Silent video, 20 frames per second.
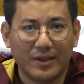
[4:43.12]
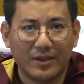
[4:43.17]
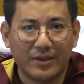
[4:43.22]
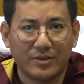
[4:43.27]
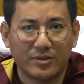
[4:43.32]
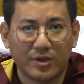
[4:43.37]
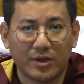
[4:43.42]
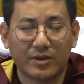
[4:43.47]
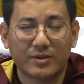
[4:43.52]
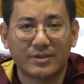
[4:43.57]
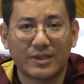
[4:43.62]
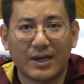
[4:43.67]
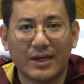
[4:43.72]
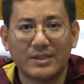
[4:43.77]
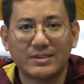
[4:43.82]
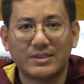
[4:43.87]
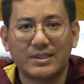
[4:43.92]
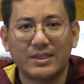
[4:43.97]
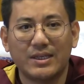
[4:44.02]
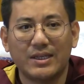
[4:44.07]
talk
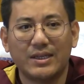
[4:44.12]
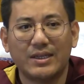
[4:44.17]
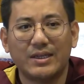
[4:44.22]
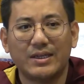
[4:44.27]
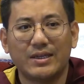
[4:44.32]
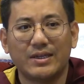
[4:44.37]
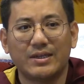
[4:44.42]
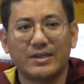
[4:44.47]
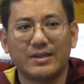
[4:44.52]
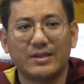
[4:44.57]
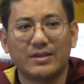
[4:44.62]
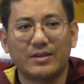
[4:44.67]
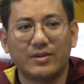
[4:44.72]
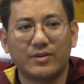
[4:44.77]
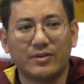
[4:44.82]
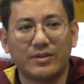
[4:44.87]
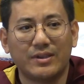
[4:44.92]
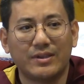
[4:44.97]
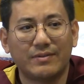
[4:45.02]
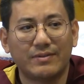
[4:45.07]
nicely.
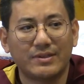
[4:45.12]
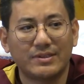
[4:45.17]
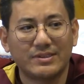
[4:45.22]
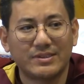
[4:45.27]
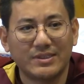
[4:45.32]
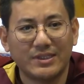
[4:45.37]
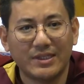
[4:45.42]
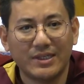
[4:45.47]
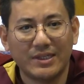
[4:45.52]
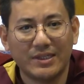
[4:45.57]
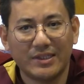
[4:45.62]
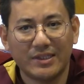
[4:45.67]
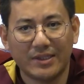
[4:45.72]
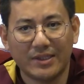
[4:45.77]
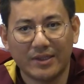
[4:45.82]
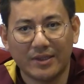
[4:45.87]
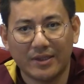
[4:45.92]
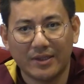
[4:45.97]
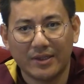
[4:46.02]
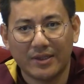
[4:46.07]
You never see
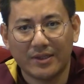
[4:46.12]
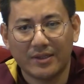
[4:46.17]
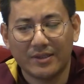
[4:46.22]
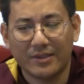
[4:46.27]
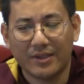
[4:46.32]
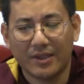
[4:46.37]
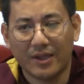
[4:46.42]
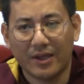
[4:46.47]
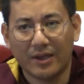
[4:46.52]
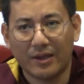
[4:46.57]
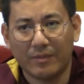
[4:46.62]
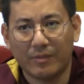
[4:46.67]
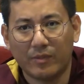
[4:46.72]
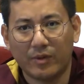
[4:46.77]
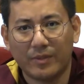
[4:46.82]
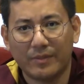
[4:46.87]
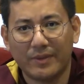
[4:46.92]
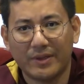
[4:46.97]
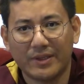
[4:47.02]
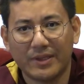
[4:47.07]
a
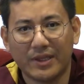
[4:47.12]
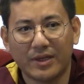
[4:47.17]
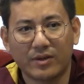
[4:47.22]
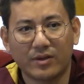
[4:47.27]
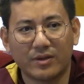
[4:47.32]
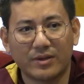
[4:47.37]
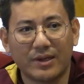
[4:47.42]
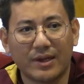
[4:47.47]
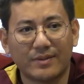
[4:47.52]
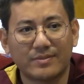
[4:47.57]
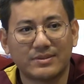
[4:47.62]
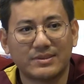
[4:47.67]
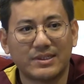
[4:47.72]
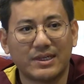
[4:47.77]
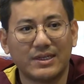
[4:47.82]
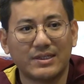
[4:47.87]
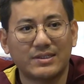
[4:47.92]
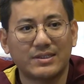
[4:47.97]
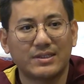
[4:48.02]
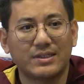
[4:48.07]
moment they got
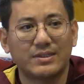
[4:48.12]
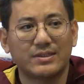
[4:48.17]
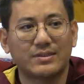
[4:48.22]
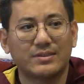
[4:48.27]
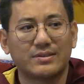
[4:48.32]
upset.